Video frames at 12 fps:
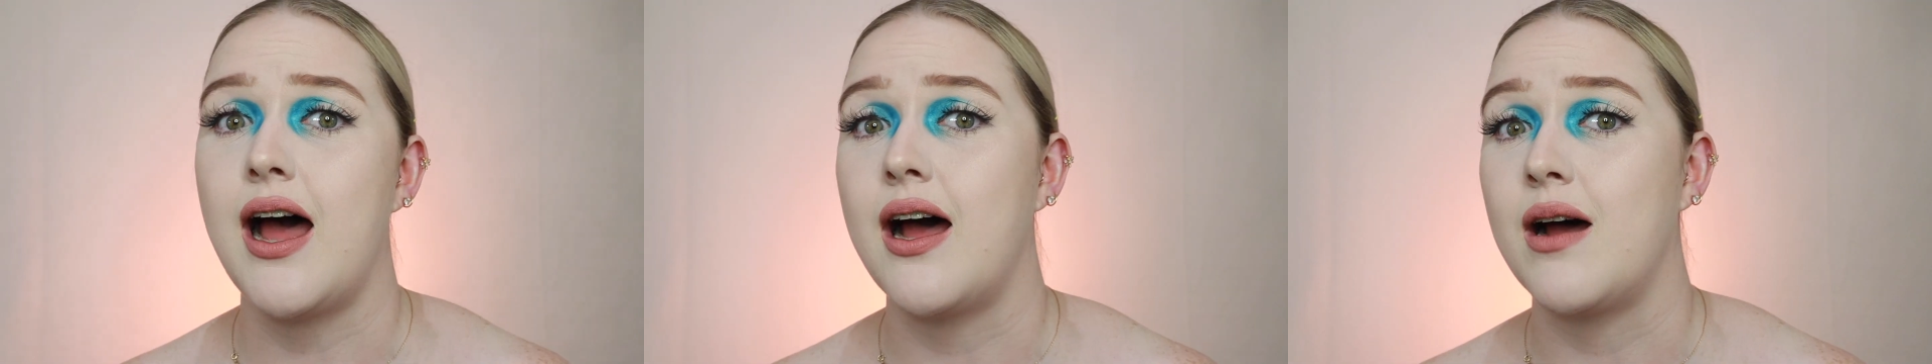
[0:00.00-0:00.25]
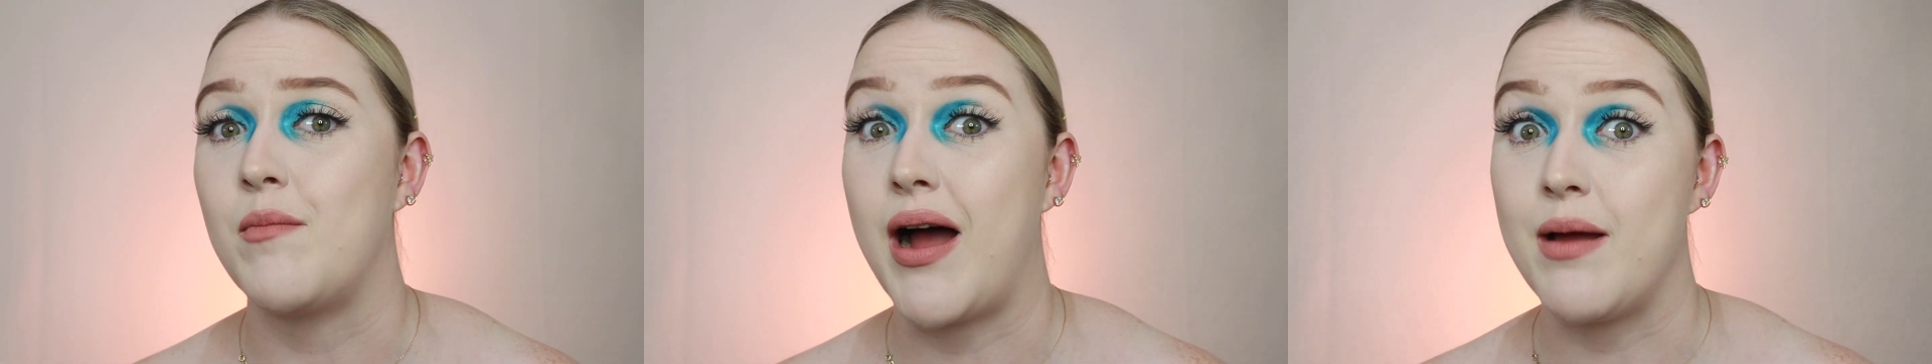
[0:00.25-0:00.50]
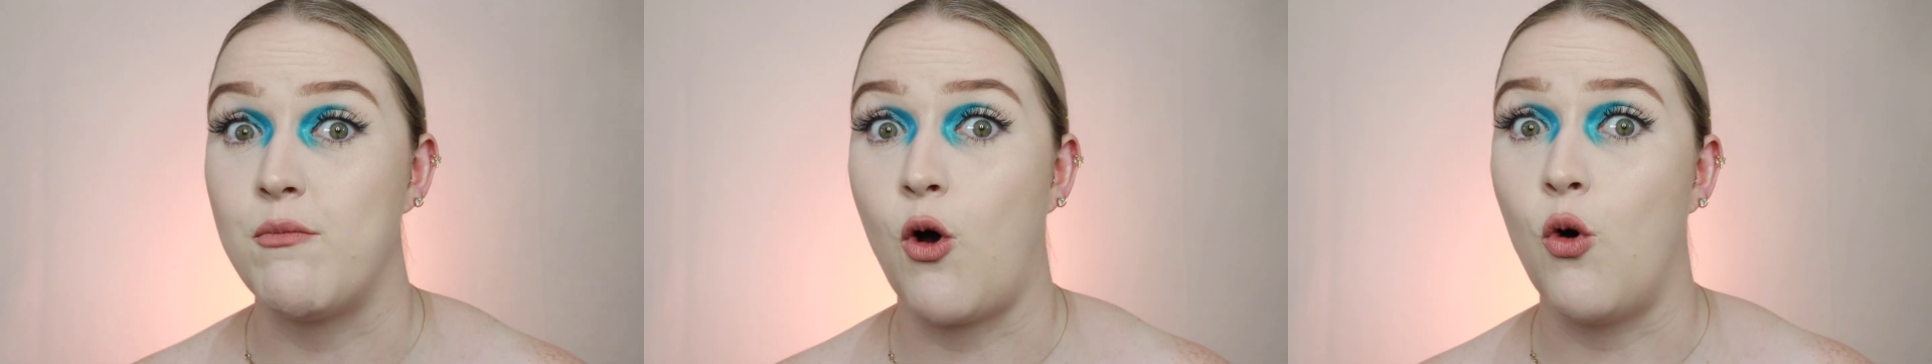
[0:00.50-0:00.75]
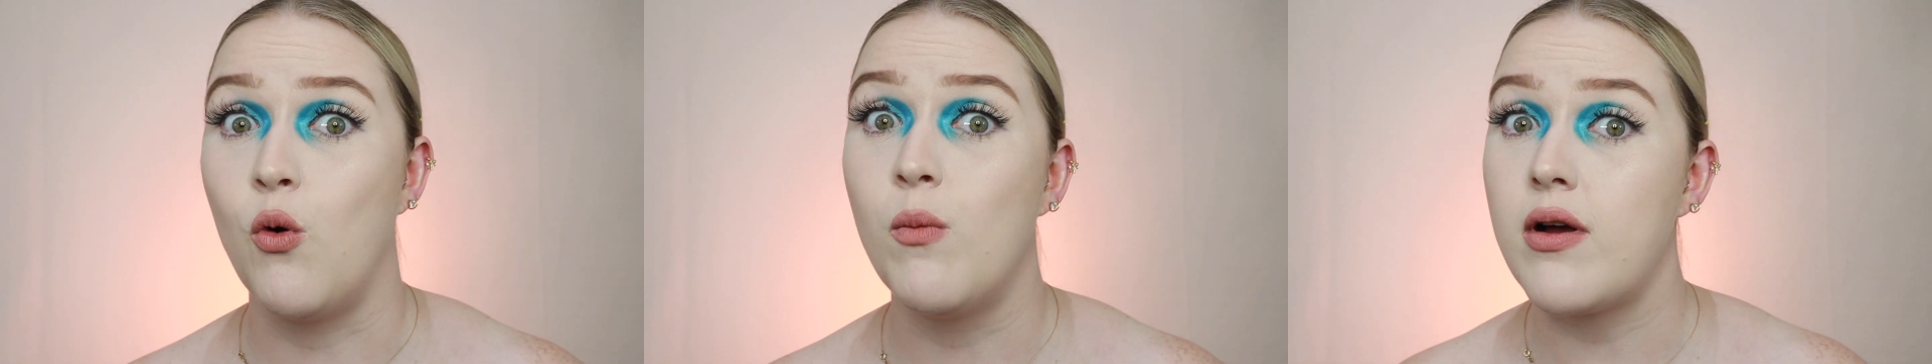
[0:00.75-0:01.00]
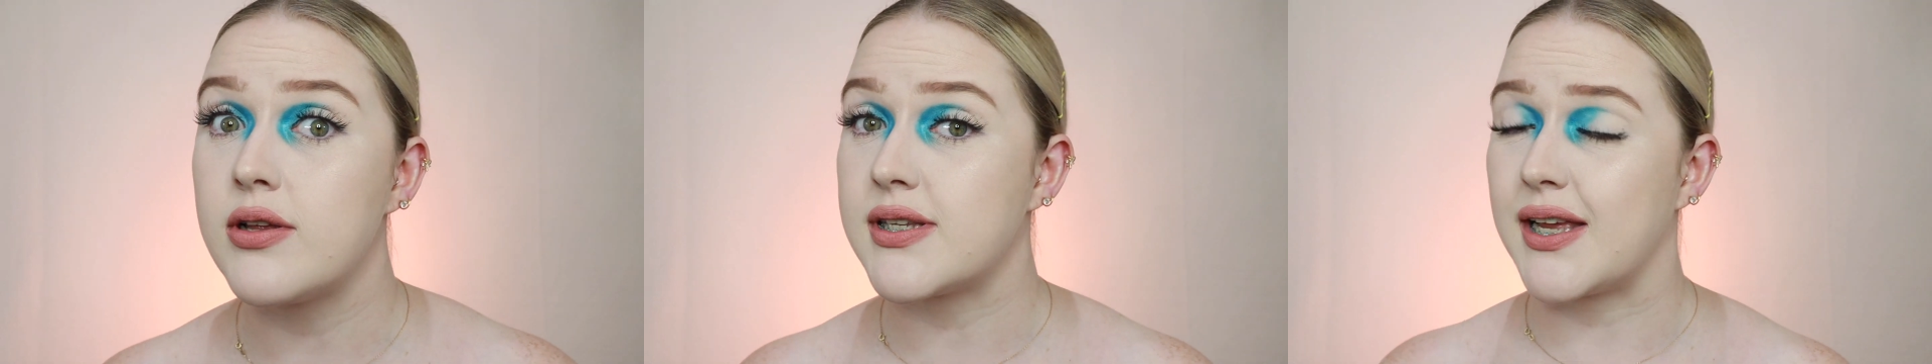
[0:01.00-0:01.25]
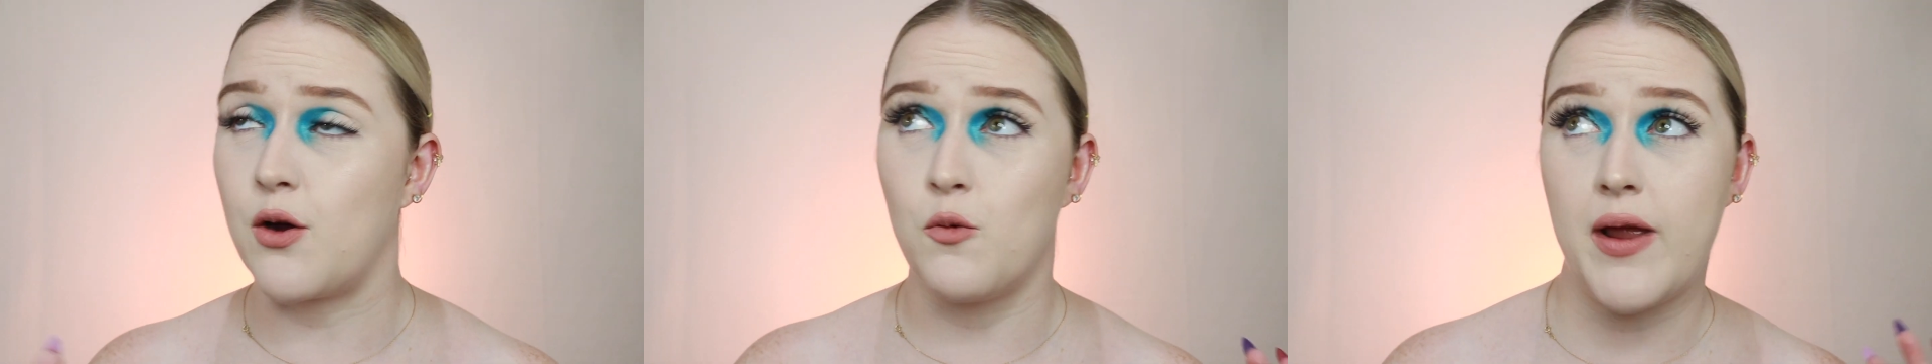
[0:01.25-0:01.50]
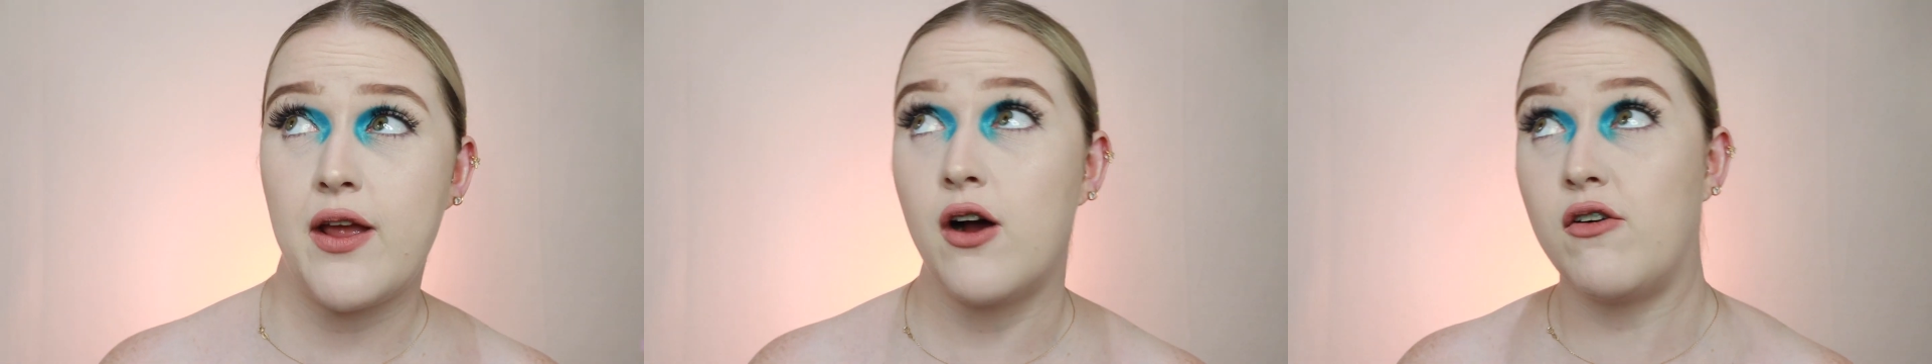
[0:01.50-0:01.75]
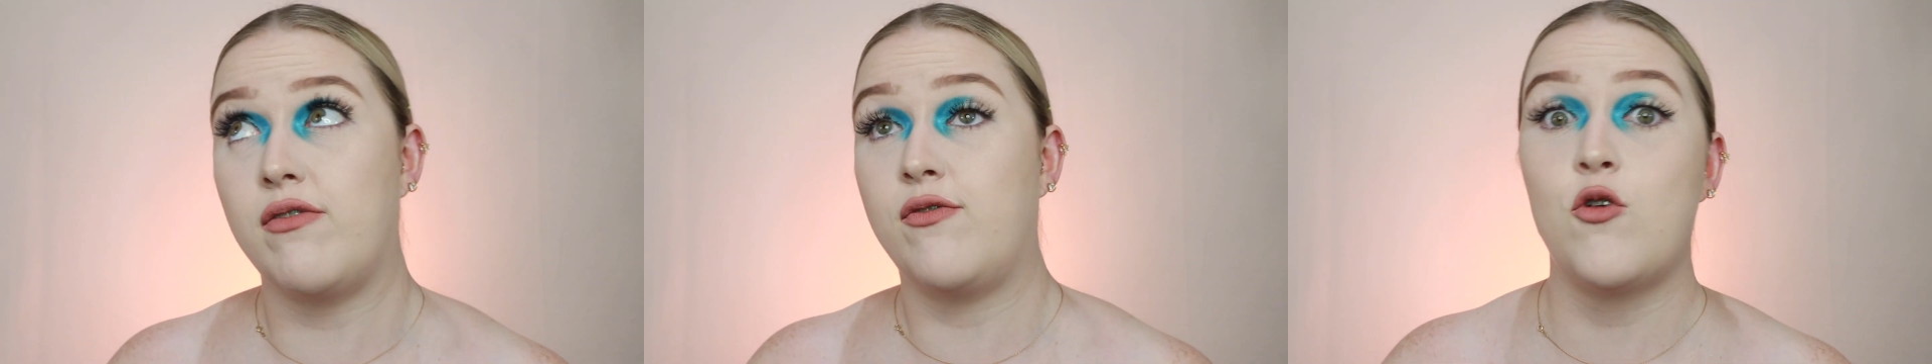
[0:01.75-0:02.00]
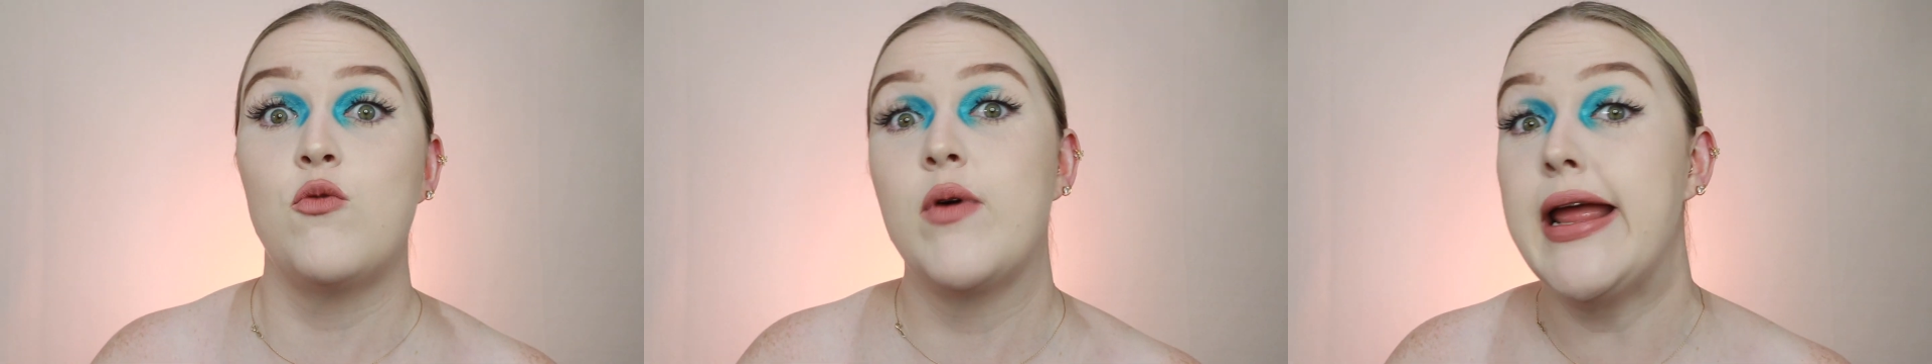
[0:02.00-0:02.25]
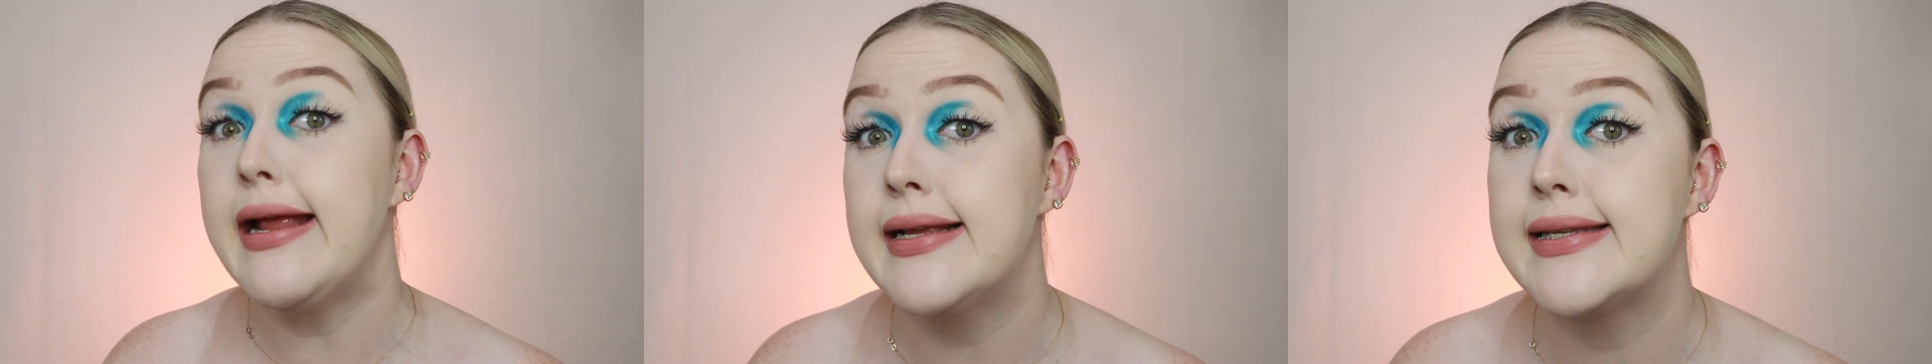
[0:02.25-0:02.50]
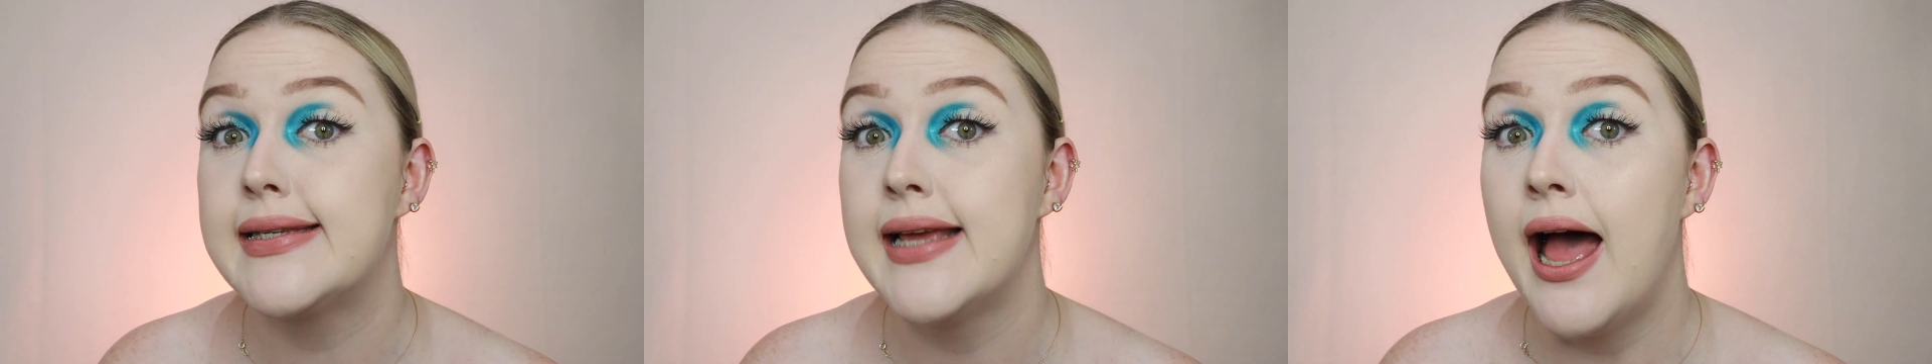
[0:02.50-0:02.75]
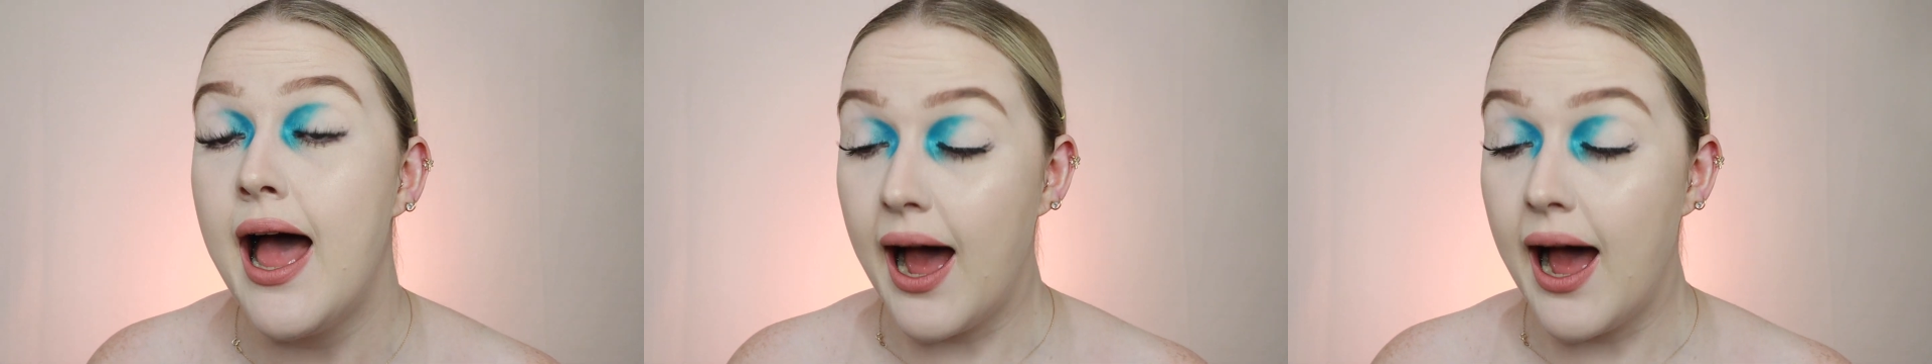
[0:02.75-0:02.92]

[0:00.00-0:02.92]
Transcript: I'm almost like a week off, 4 weeks.